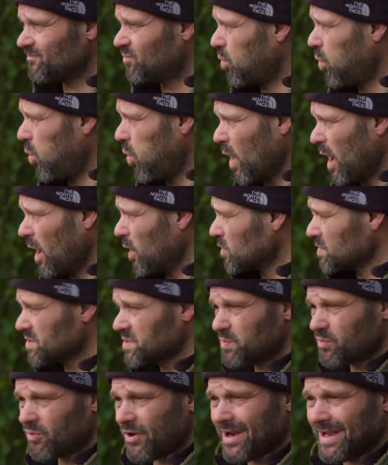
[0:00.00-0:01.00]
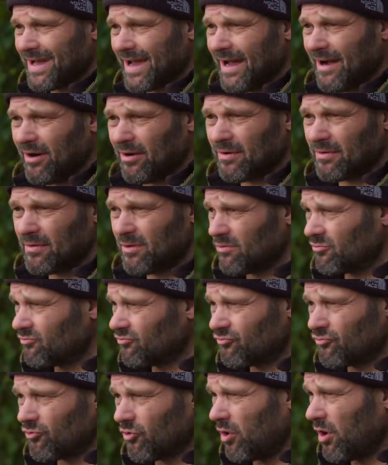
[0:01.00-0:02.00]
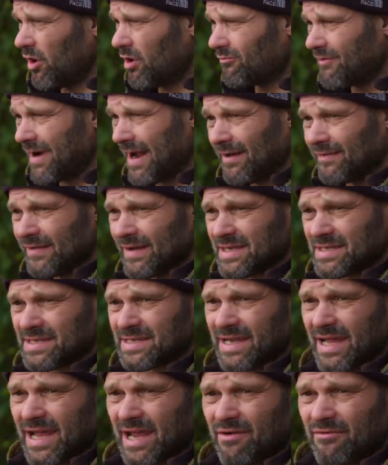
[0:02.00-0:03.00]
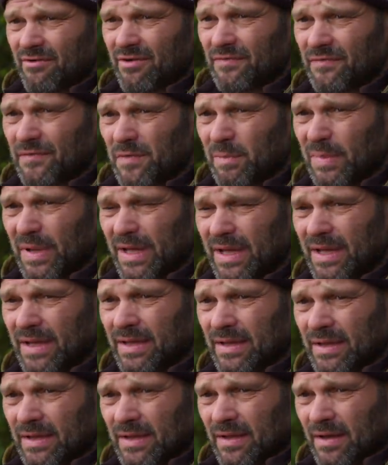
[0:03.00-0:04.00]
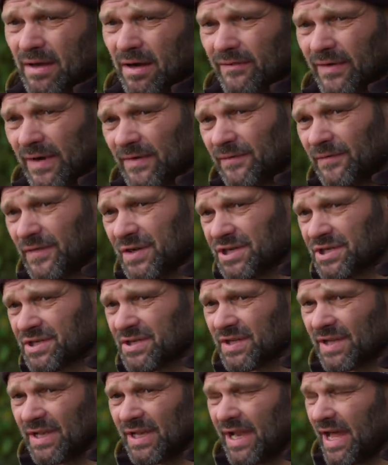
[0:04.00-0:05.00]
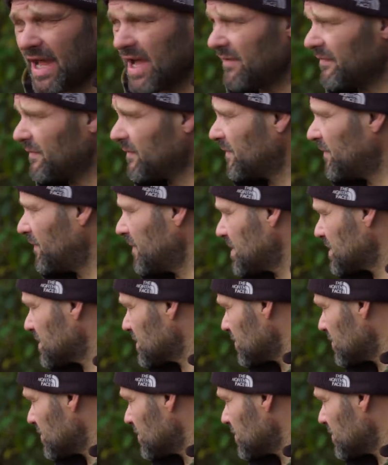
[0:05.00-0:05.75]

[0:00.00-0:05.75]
well spread out right around this area of the pit. I've had fish to the left, fish